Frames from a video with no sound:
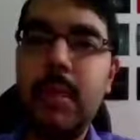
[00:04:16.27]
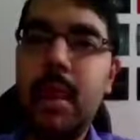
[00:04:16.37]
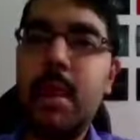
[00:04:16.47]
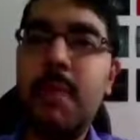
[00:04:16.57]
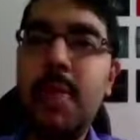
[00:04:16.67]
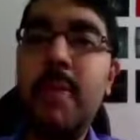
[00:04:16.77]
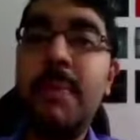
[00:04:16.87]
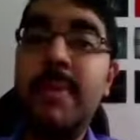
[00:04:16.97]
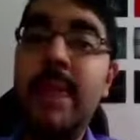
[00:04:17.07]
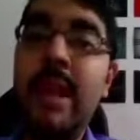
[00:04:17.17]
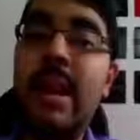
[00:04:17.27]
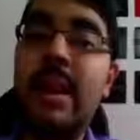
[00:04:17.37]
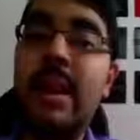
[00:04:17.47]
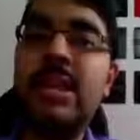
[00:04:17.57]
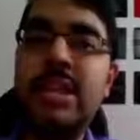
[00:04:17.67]
problems, mainly
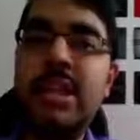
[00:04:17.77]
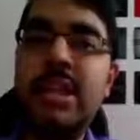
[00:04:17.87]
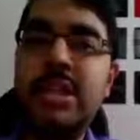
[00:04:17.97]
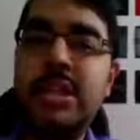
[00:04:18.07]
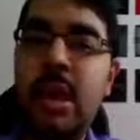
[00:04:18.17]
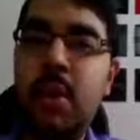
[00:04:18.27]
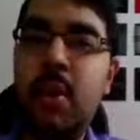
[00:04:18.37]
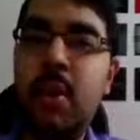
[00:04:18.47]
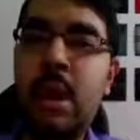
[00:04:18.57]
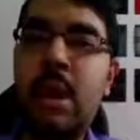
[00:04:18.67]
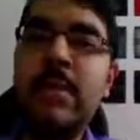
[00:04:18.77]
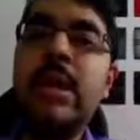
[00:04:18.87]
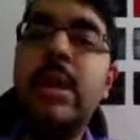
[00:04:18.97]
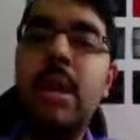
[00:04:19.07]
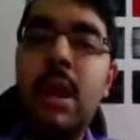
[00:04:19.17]
this sensory neural
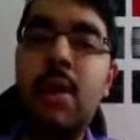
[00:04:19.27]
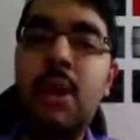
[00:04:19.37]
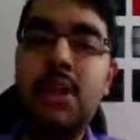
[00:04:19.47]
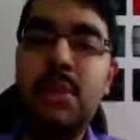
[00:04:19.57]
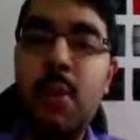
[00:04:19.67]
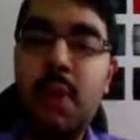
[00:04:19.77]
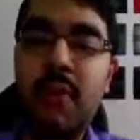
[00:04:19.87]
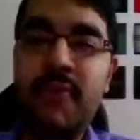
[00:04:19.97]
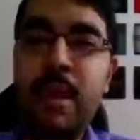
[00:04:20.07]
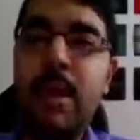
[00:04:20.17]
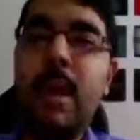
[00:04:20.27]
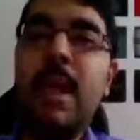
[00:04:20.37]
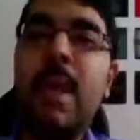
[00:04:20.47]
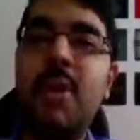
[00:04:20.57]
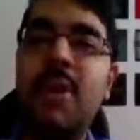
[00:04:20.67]
hearing loss, more of the
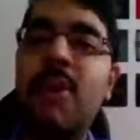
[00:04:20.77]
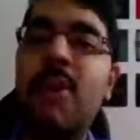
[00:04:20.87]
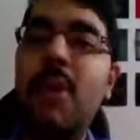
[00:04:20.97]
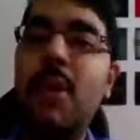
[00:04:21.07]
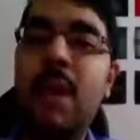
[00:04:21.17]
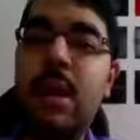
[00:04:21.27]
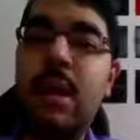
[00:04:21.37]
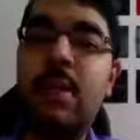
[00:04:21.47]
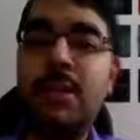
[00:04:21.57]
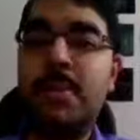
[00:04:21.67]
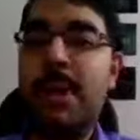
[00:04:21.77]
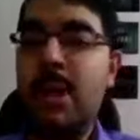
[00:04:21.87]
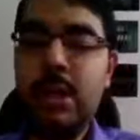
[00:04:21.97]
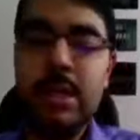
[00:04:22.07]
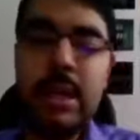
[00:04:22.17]
profound hearing loss,
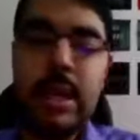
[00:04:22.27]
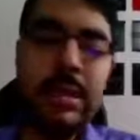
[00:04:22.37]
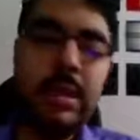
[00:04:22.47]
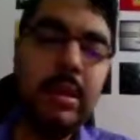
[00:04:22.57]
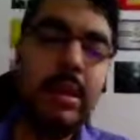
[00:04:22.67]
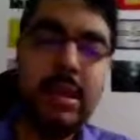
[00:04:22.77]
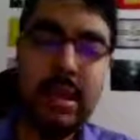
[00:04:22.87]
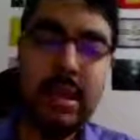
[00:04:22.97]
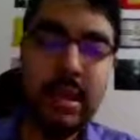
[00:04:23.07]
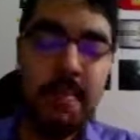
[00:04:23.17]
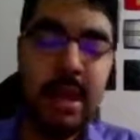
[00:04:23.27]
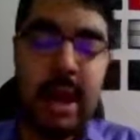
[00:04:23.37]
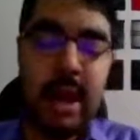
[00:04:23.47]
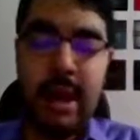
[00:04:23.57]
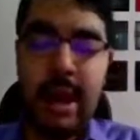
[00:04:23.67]
because see, the brain
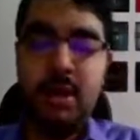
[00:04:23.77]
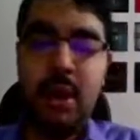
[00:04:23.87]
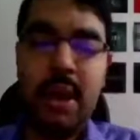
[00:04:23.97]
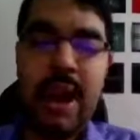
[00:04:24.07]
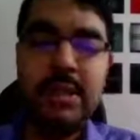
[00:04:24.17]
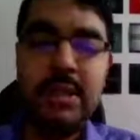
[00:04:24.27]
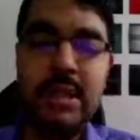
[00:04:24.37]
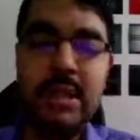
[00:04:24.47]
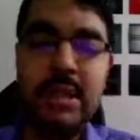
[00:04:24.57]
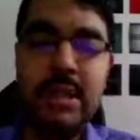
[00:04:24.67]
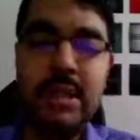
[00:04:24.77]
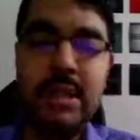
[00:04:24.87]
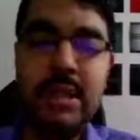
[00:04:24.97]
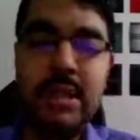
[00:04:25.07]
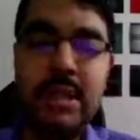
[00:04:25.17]
actually has the thing that
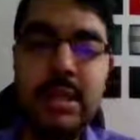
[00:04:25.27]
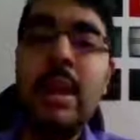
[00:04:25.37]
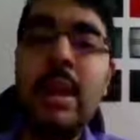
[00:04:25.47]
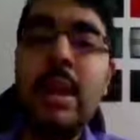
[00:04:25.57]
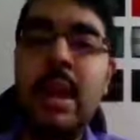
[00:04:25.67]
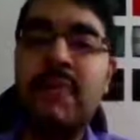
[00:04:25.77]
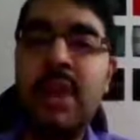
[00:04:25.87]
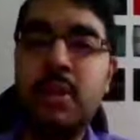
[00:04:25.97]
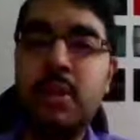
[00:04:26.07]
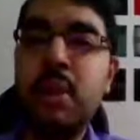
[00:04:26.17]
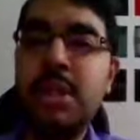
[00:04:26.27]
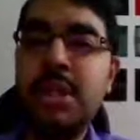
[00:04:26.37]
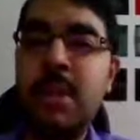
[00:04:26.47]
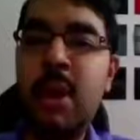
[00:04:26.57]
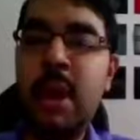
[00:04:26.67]
if there's no
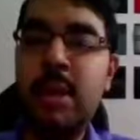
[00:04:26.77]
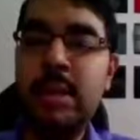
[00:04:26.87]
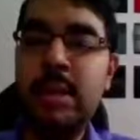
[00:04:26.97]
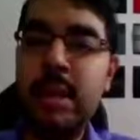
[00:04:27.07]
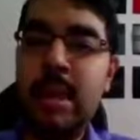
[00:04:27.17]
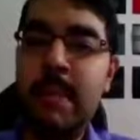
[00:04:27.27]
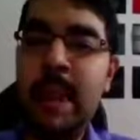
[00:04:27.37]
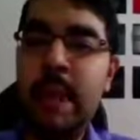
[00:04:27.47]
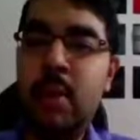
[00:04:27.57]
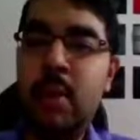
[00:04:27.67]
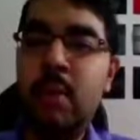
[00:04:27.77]
stimulation, it will make you